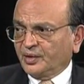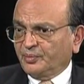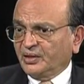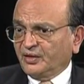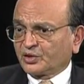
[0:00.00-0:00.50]
I, I
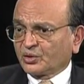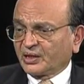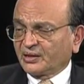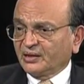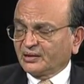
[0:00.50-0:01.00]
believe so.
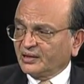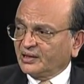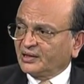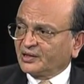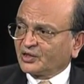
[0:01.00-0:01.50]
I think
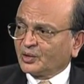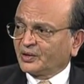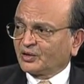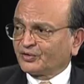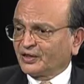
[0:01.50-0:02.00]
the
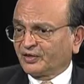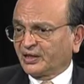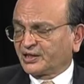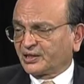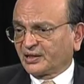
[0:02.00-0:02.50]
topic of
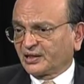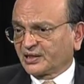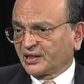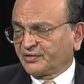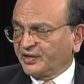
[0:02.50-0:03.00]
inflation, as
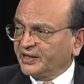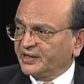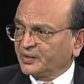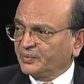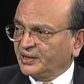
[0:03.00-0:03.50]
I read
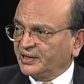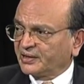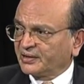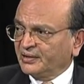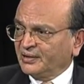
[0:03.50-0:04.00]
in the
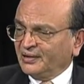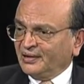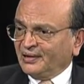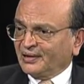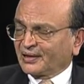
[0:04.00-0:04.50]
media,
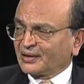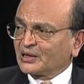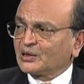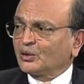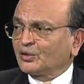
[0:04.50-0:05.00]

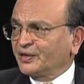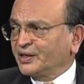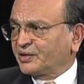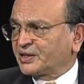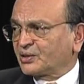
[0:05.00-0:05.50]
there's a lot of
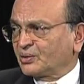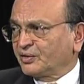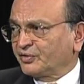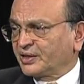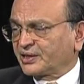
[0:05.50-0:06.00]
interest on
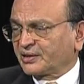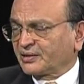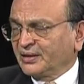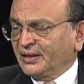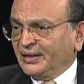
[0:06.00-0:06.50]

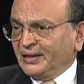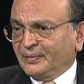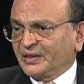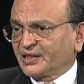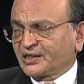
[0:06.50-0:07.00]
inflation
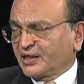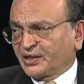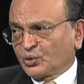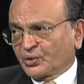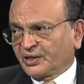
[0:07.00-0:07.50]
me just say
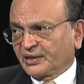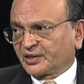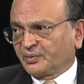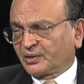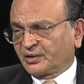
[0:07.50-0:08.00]
two things
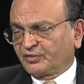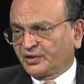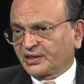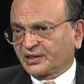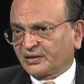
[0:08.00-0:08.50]
about
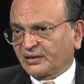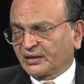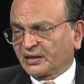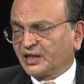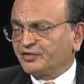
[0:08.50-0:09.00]
inflation.
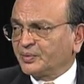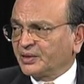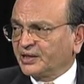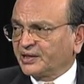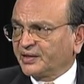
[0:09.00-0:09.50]
Uh,
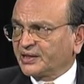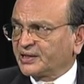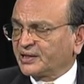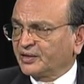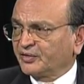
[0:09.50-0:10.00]
everybody agrees
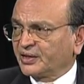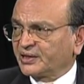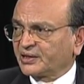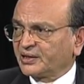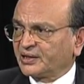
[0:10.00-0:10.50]
that
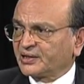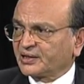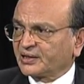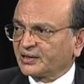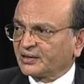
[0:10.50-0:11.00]
inflation is
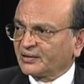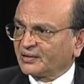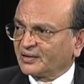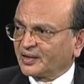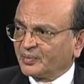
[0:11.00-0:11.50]
uh,
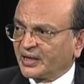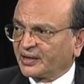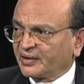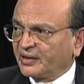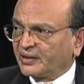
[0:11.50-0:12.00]
a
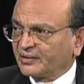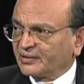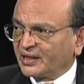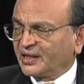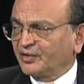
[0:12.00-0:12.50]
bad thing.
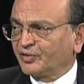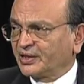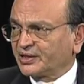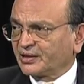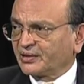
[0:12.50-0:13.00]
High
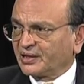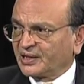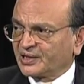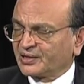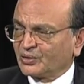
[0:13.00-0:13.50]
inflation
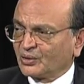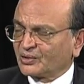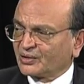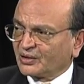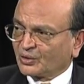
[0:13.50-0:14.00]
is not
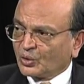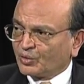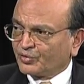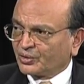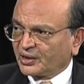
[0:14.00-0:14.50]

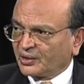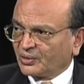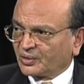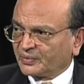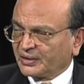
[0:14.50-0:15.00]
good for the
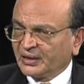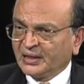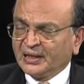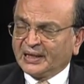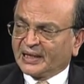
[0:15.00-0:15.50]
economy.
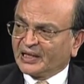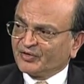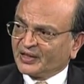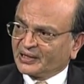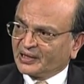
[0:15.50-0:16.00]
And in
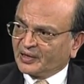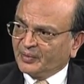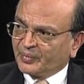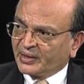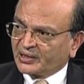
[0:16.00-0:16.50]
fact, it
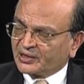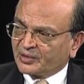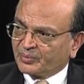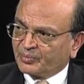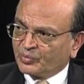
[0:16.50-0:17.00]
impacts
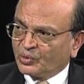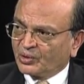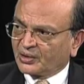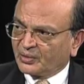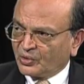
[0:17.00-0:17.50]
the
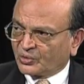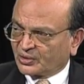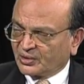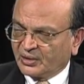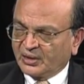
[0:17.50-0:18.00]
poor the
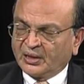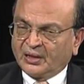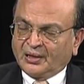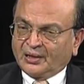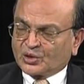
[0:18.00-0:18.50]
most.
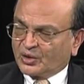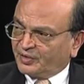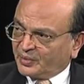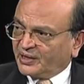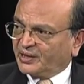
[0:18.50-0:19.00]
So
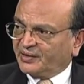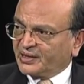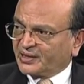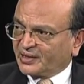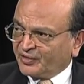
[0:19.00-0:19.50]
everybody
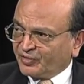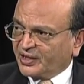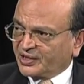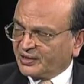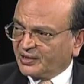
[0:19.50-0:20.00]
agrees that
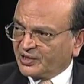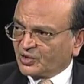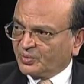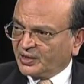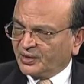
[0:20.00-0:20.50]
inflation needs
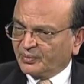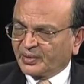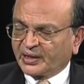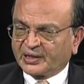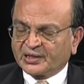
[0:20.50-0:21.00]
to be
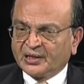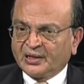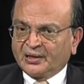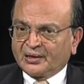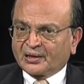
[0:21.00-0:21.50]
managed.
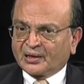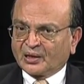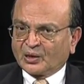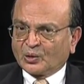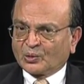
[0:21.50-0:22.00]

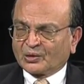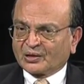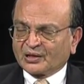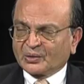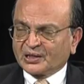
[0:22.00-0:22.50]
Now,
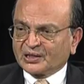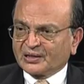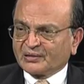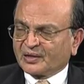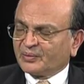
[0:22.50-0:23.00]
the
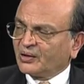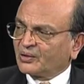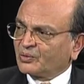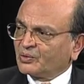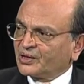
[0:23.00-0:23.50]
question
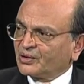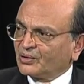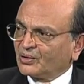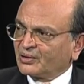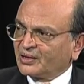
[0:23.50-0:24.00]
about whether or
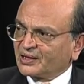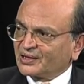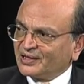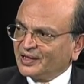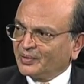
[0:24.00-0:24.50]
not
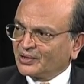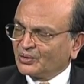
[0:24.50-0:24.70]
this team is